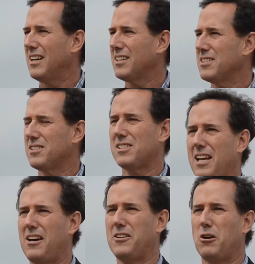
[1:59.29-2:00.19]
Because this
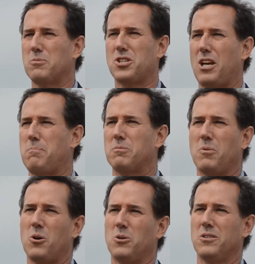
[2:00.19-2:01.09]
town helped shape and
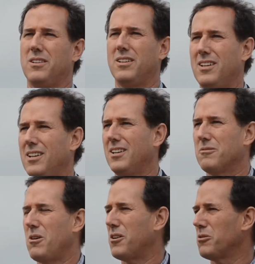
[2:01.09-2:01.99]
mold
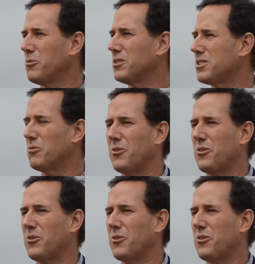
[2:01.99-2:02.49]
Ronald Wilson